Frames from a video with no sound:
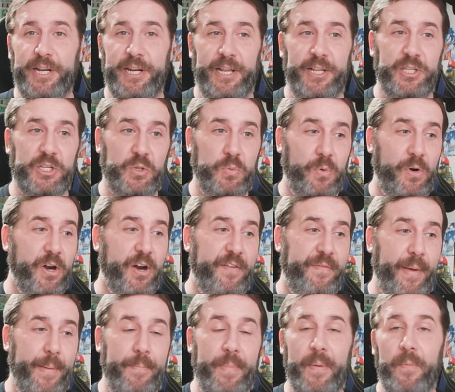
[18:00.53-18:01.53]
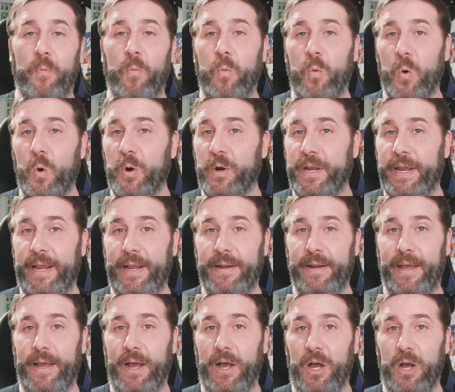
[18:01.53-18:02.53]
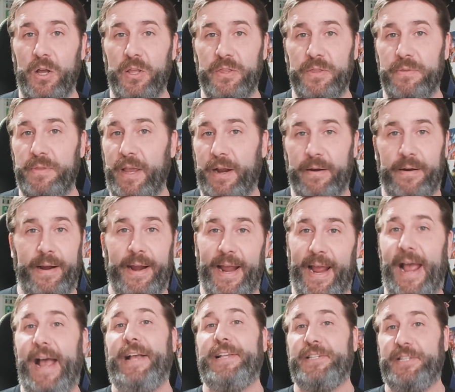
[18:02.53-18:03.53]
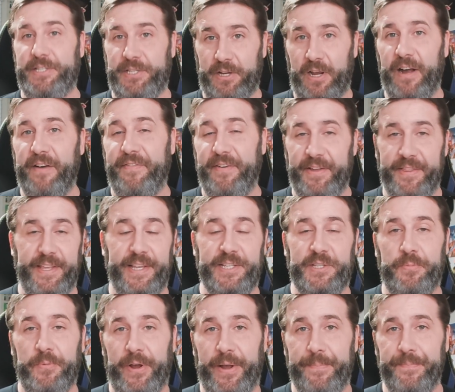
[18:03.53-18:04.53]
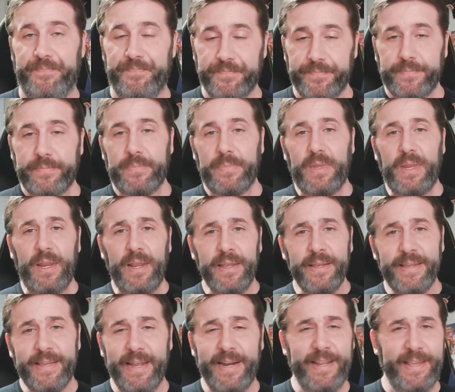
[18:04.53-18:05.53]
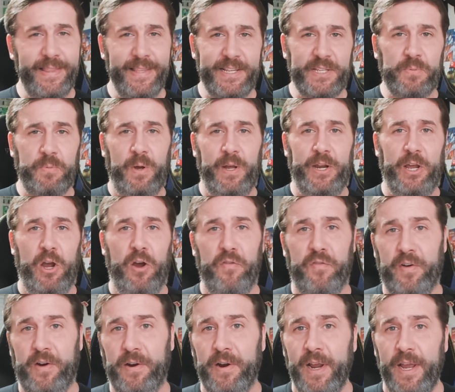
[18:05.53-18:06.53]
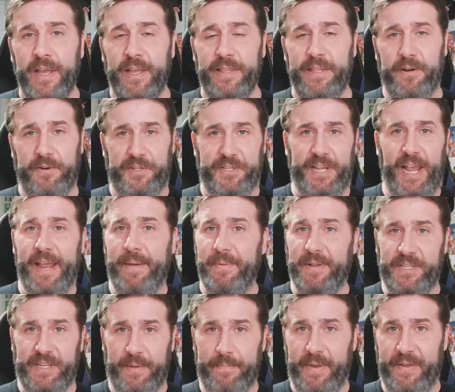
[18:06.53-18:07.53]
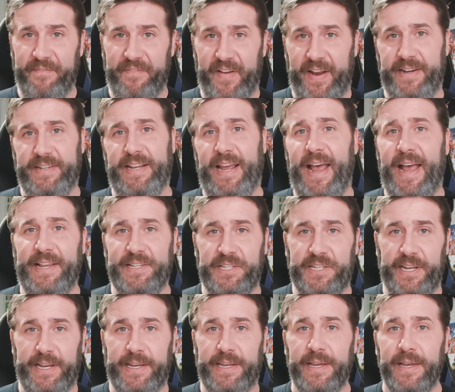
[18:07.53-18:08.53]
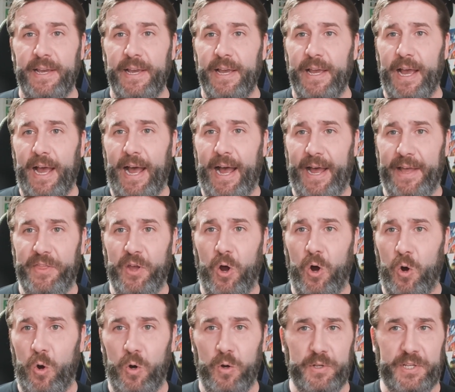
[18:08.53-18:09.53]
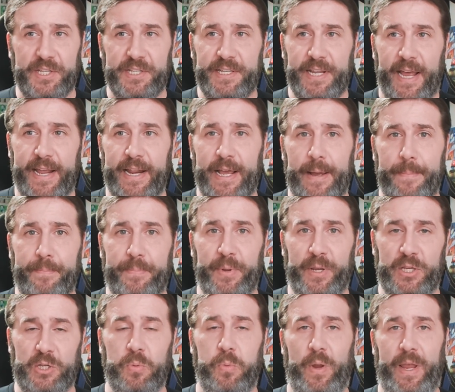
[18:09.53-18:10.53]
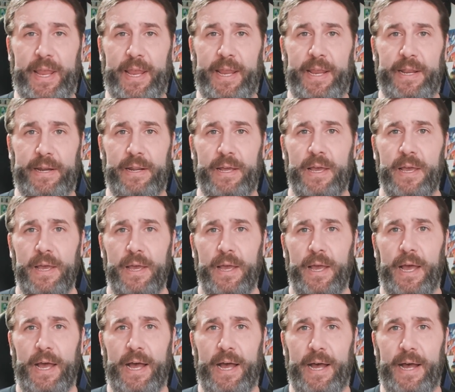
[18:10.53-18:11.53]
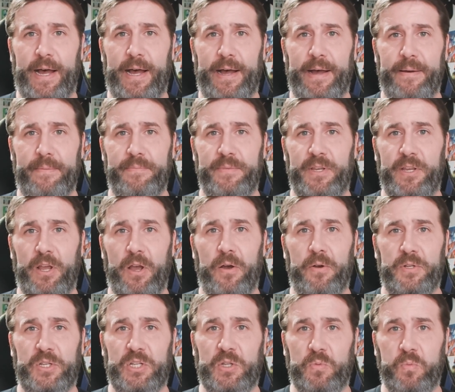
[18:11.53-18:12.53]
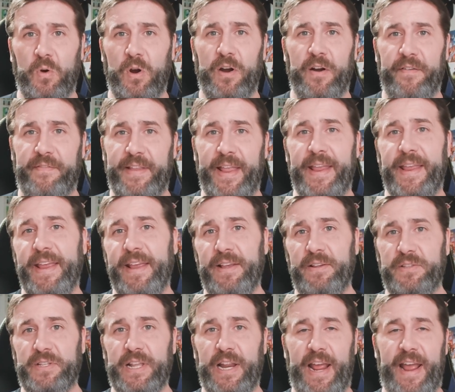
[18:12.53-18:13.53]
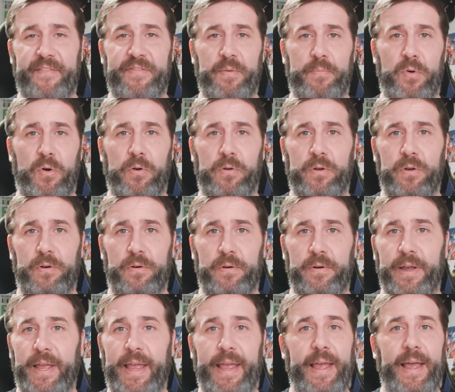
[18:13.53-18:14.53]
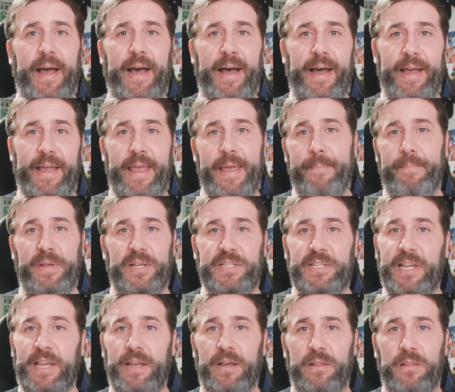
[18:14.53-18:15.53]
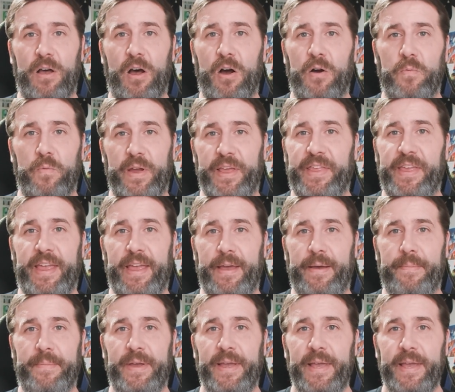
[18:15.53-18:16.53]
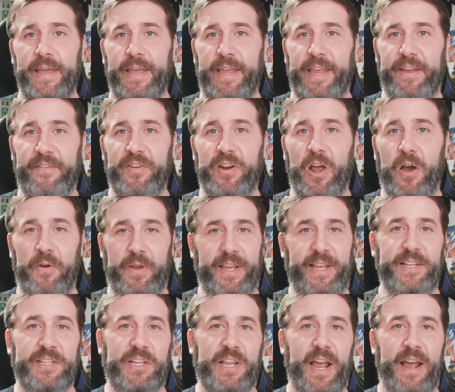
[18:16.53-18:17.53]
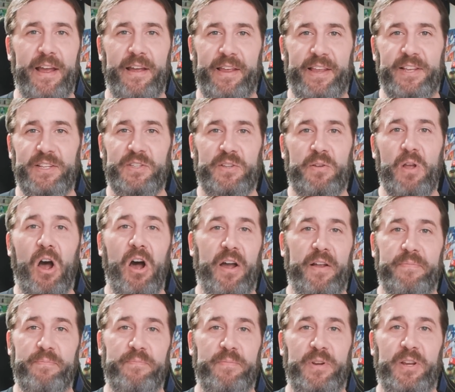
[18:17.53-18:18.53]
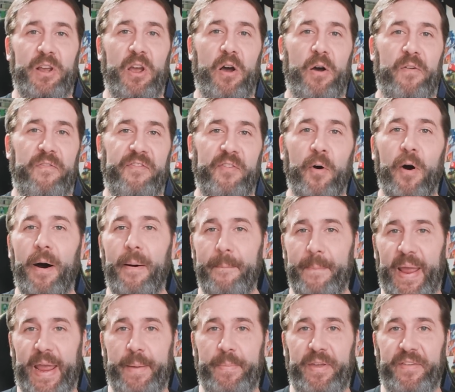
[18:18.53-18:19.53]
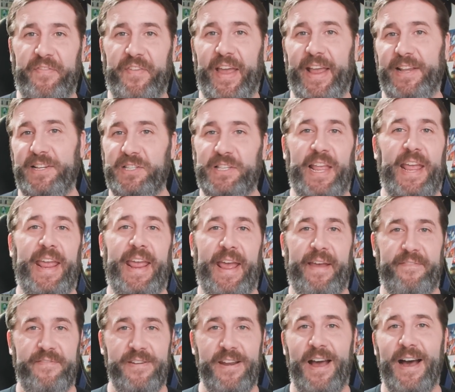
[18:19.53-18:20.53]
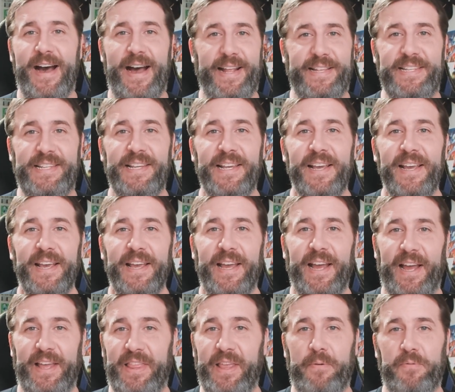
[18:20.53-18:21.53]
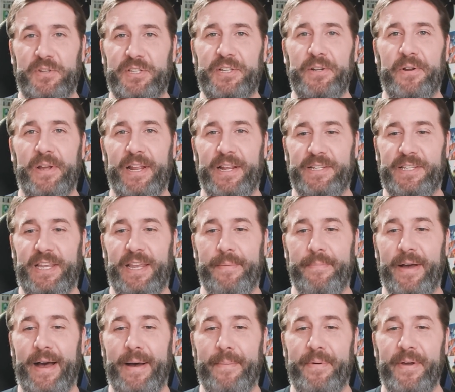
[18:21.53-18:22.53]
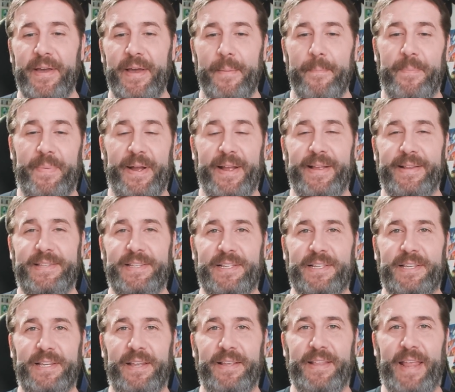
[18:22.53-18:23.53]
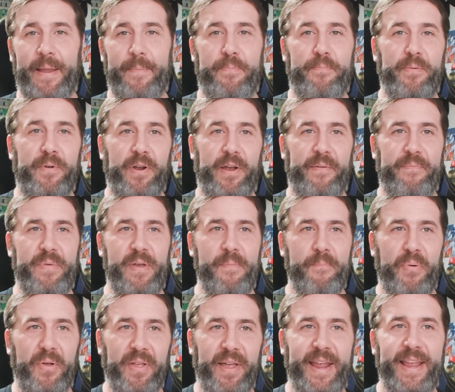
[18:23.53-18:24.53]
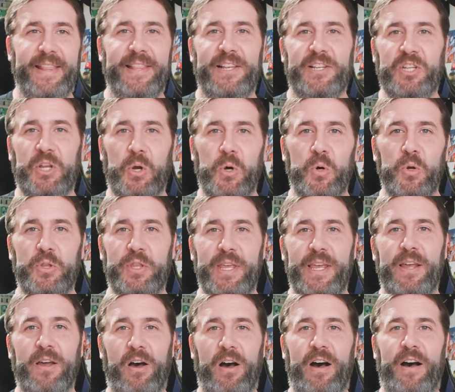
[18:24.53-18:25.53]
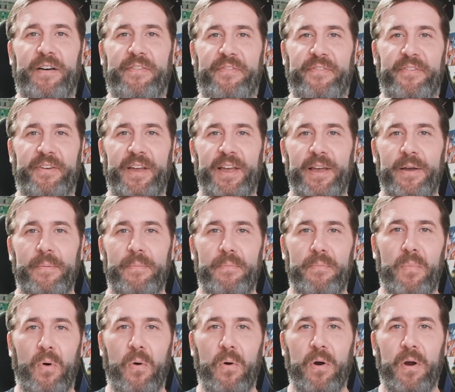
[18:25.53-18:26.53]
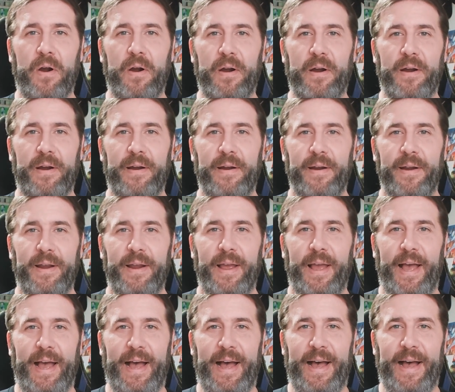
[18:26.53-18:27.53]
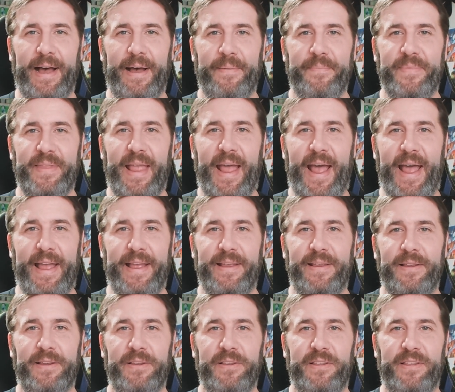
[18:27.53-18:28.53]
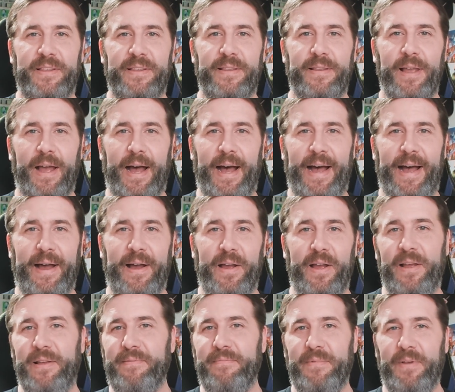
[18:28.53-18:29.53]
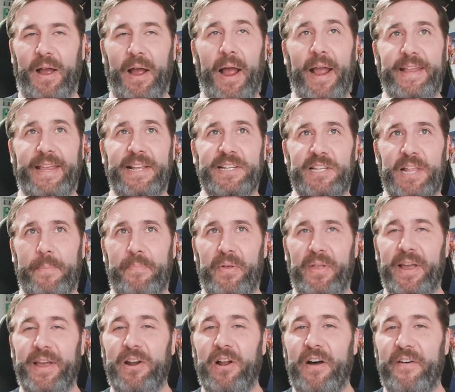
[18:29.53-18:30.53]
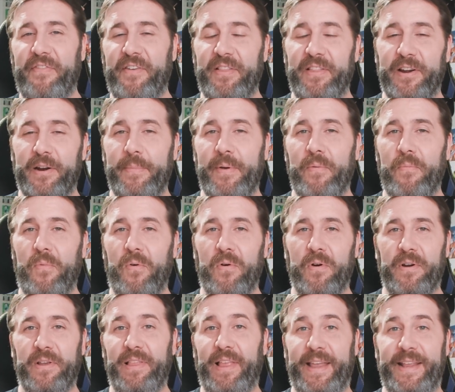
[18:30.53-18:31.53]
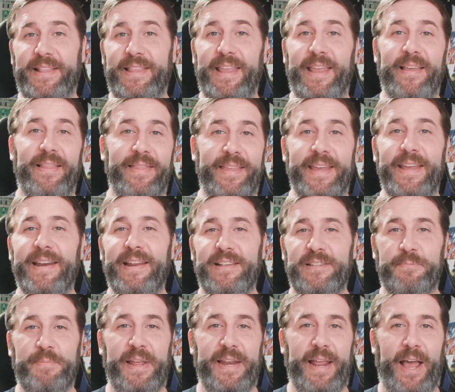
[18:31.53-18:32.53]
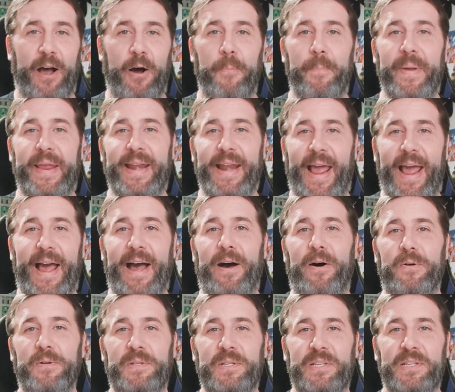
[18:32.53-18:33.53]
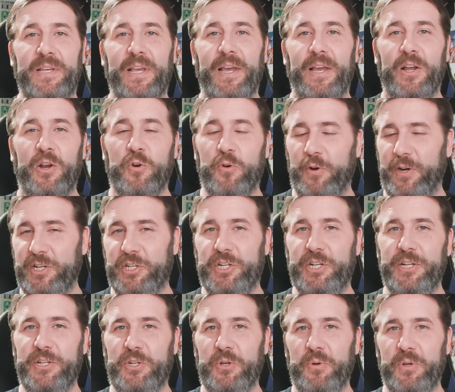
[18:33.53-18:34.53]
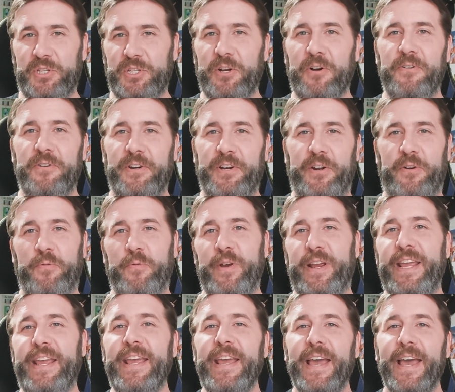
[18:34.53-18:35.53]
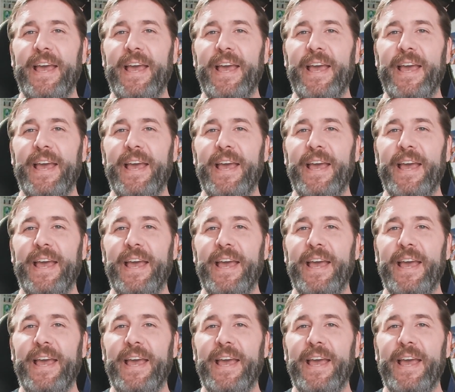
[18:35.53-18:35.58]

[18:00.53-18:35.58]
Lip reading: and Swerve have been working their asses off on this one, getting this one over. Their segments have been fantastic. The whole setup between, Swerve thinking he's going to have the Mogul Embassy along with him, even though he's gone, full on babyface. They have not. They were still going to team up, but they have been playing this whole thing off more, that I guess they play it off a little bit more like the Elite has been helping out Christian to a certain degree